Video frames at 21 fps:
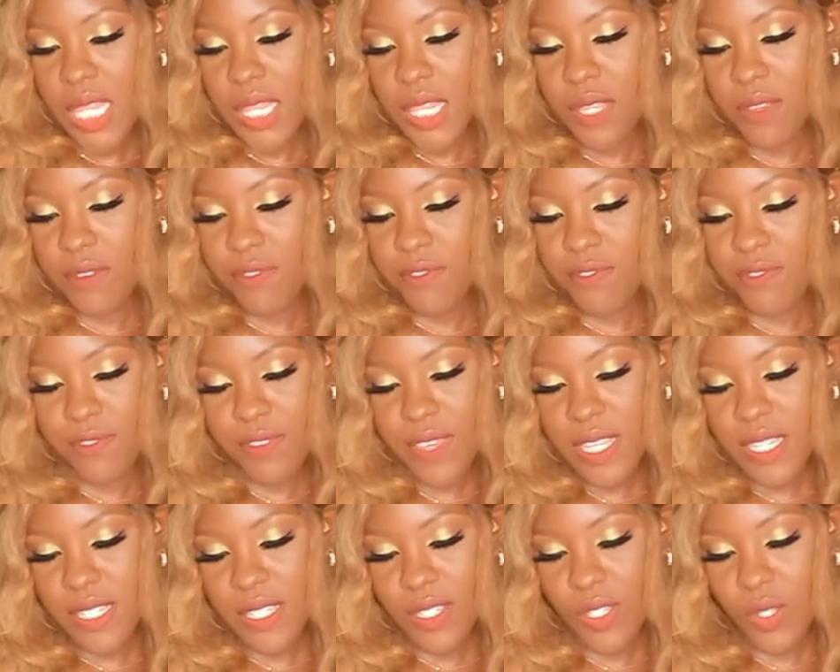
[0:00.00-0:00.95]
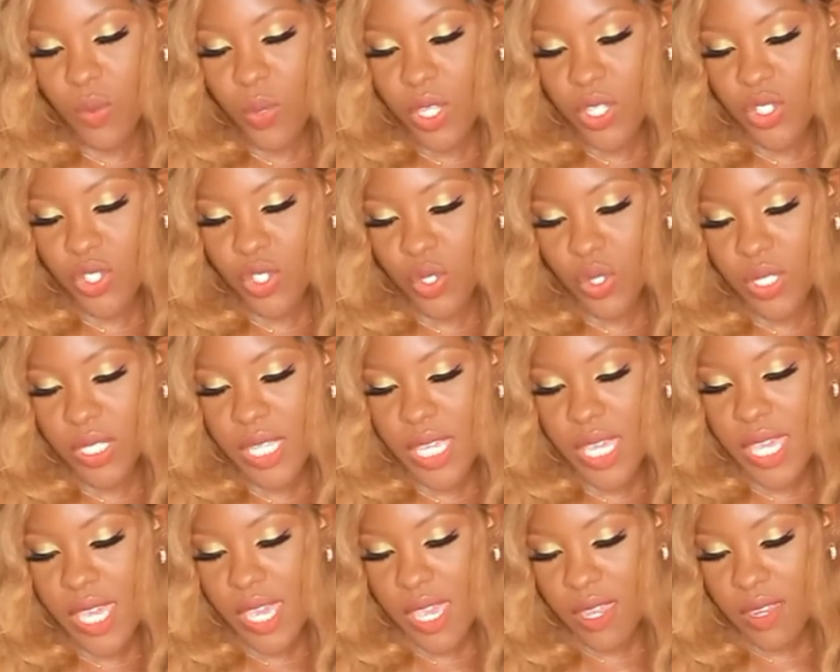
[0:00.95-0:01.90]
the first question
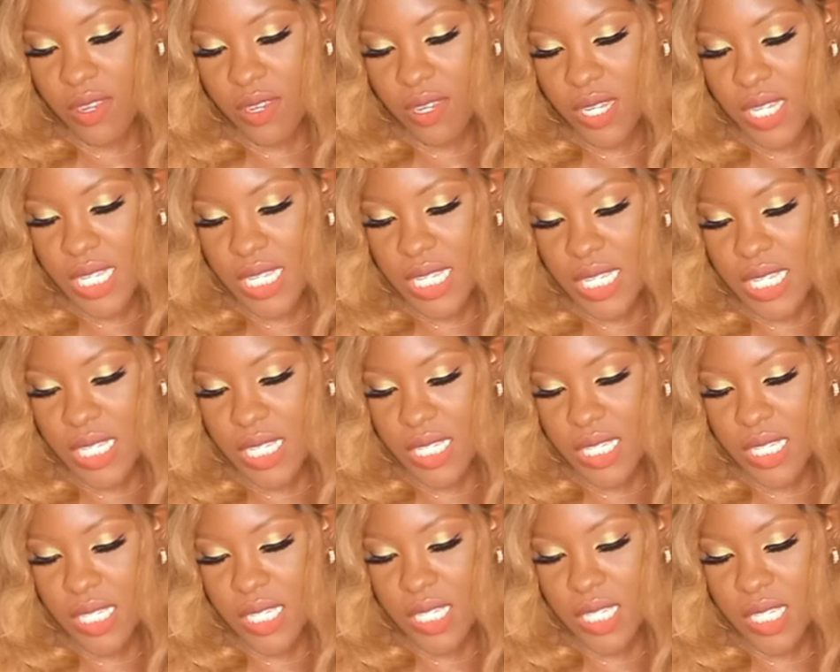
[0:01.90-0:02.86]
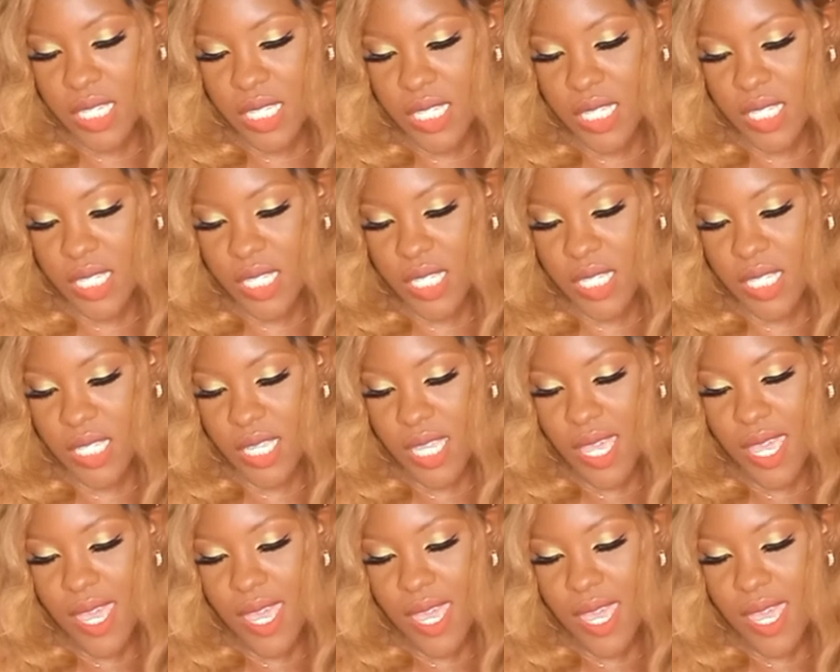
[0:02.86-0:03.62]
here is,